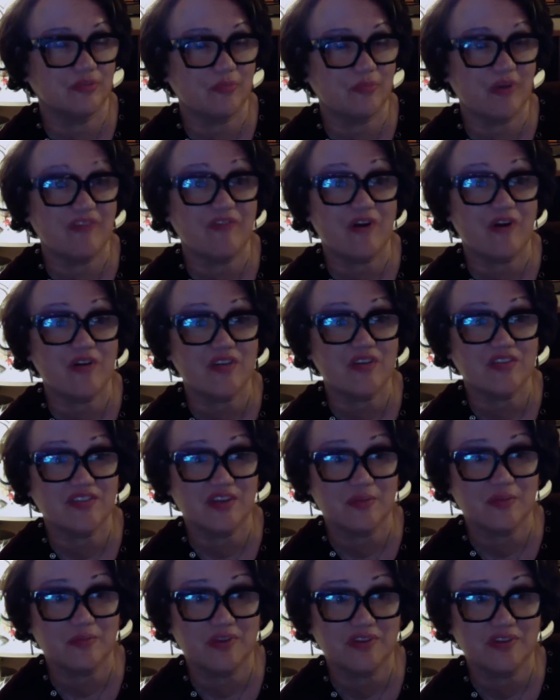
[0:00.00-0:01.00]
My father
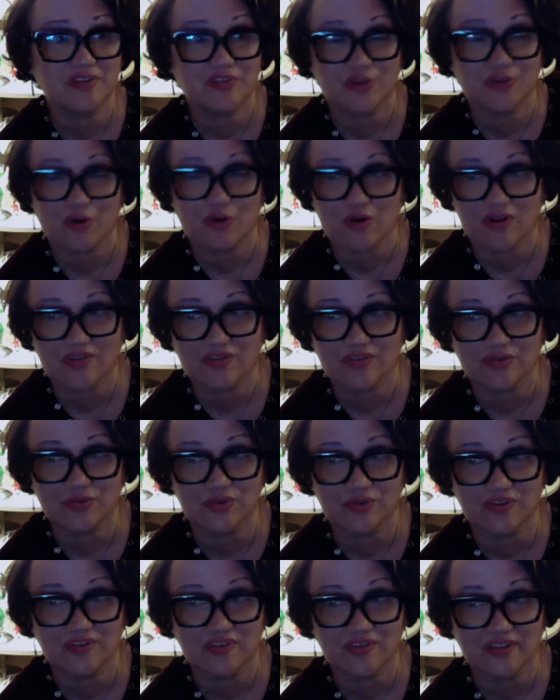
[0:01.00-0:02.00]
sent me to the Art
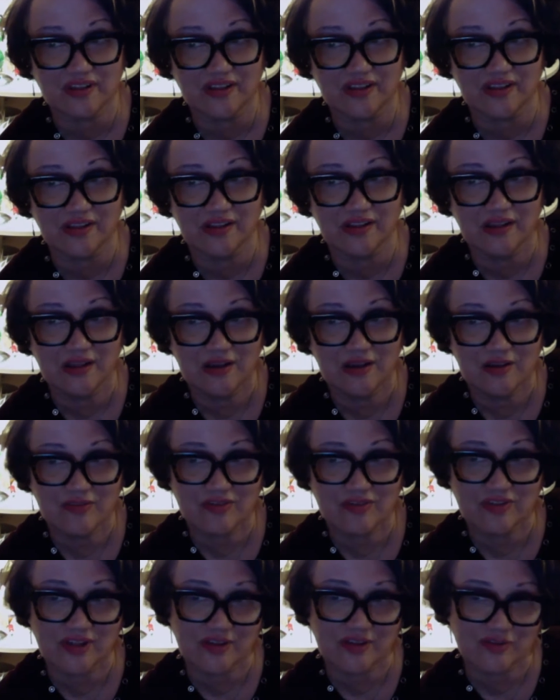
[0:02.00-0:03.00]
Students League
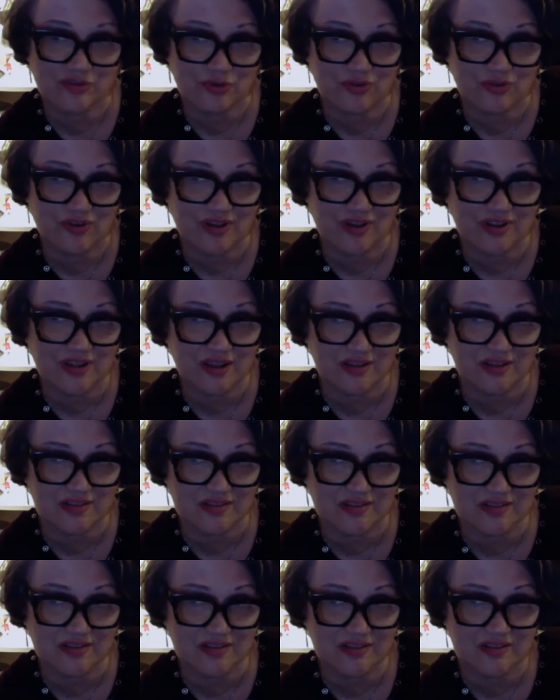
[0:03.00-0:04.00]
for life drawing
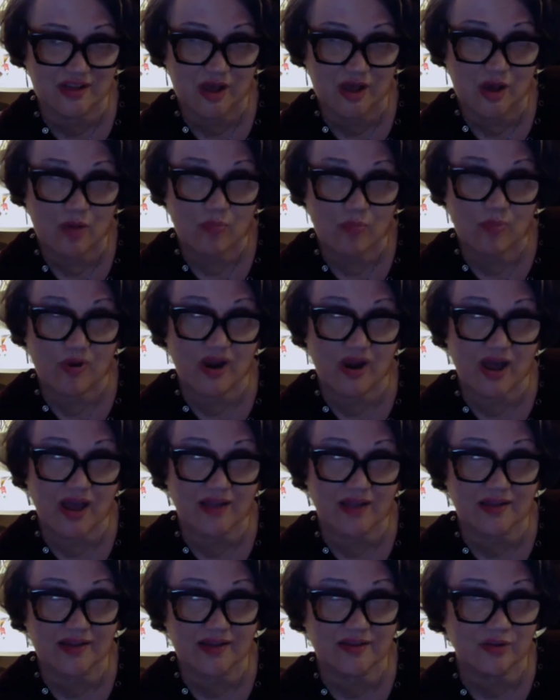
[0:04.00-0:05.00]
classes, but I
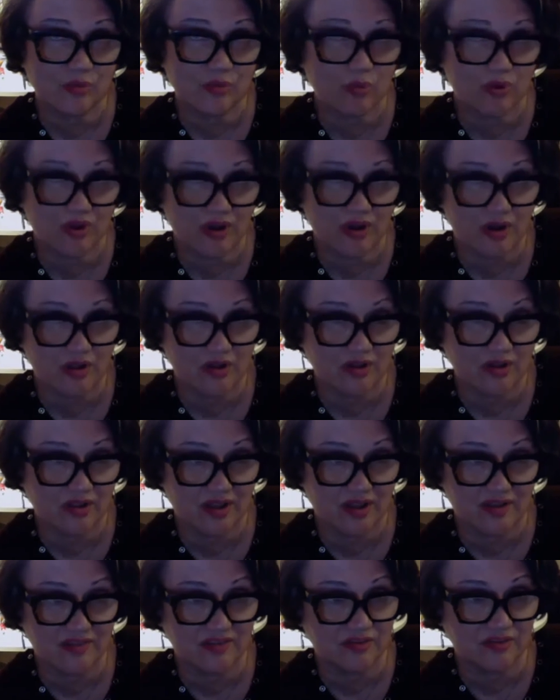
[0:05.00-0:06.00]
like the watercolor
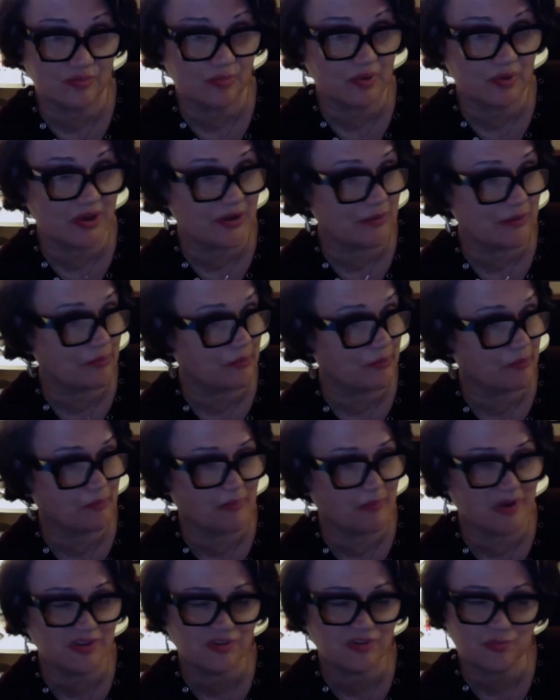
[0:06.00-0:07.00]
classes better,
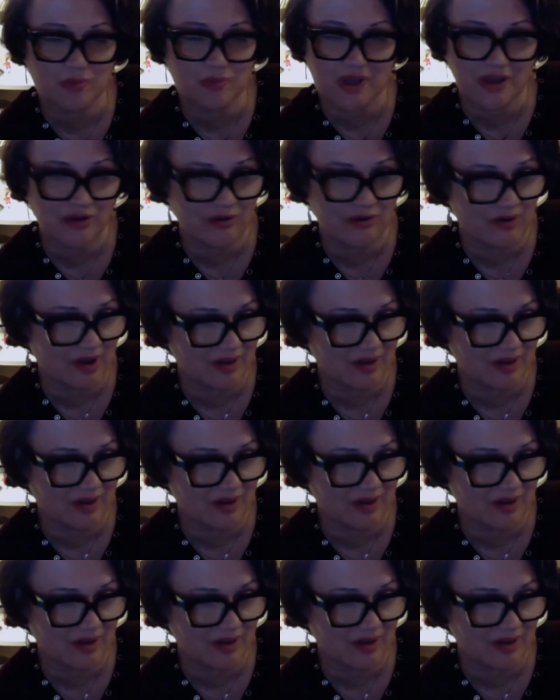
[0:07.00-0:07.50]
much better.